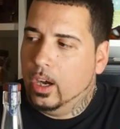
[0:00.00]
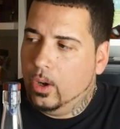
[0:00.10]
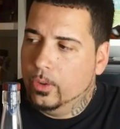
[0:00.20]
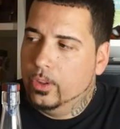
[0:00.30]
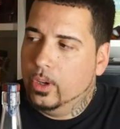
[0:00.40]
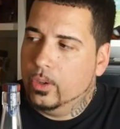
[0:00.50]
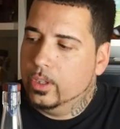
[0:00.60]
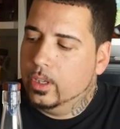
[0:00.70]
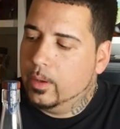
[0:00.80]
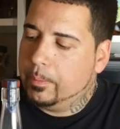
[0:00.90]
Although
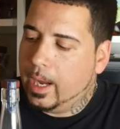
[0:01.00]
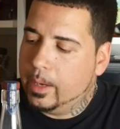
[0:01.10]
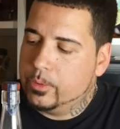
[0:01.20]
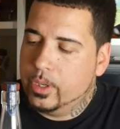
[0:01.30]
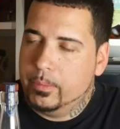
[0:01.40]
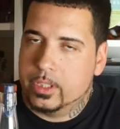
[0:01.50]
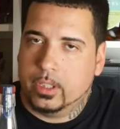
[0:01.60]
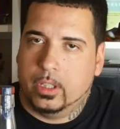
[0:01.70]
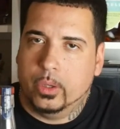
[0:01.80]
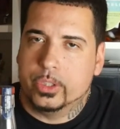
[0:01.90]
the Pipe Dream is a
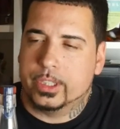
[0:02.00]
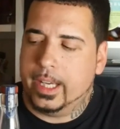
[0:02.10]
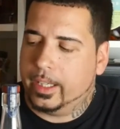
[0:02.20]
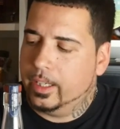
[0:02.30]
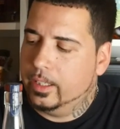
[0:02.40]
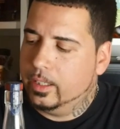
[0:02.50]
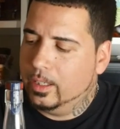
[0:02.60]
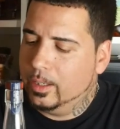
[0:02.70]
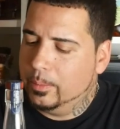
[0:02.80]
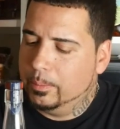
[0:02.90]
close second,
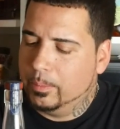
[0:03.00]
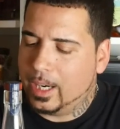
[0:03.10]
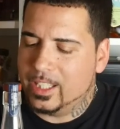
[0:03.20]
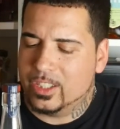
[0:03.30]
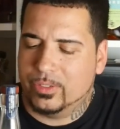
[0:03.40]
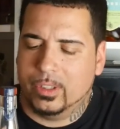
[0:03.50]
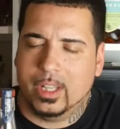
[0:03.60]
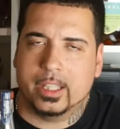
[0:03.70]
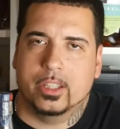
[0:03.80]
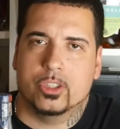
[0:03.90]
but I just feel
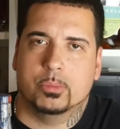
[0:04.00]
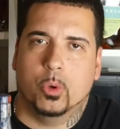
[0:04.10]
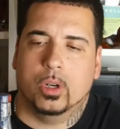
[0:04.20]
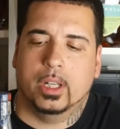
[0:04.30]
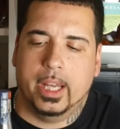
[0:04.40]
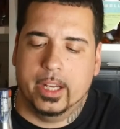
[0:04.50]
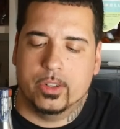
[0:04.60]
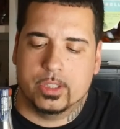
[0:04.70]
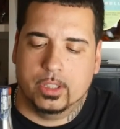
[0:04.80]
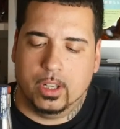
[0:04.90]
like there's more
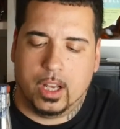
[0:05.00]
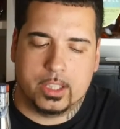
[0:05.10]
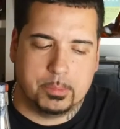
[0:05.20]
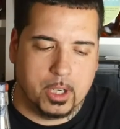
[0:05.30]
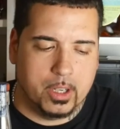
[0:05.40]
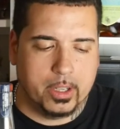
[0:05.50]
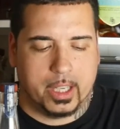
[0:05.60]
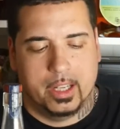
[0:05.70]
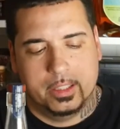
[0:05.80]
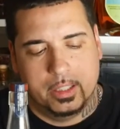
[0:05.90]
layers in the Lost Monarch,
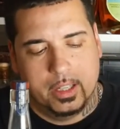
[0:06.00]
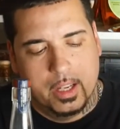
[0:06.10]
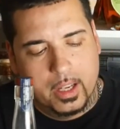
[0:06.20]
and